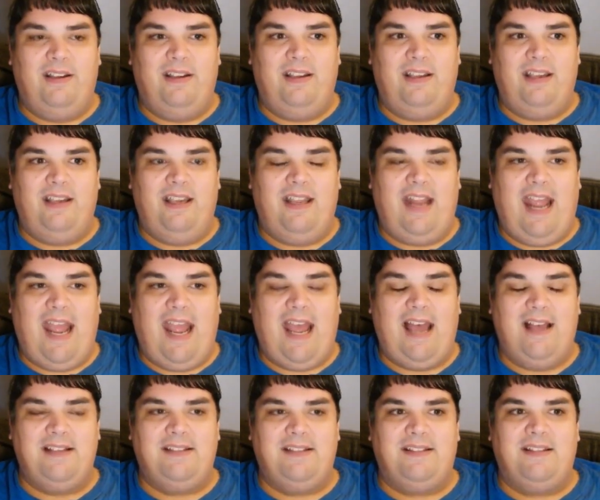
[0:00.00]
It
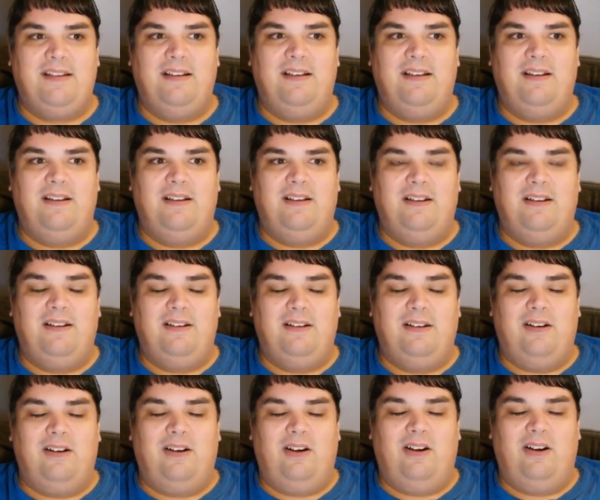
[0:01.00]
has
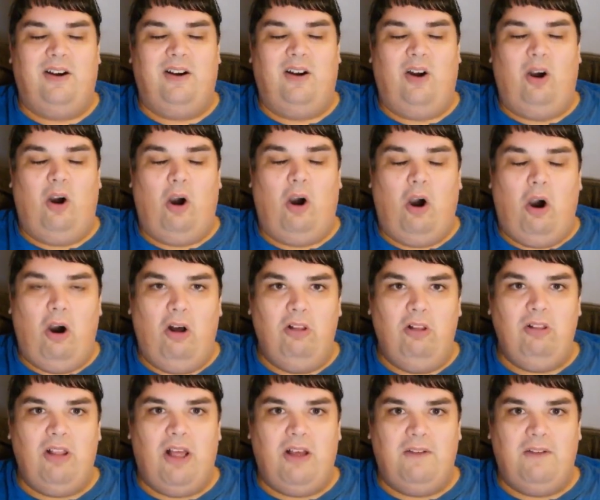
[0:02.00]
all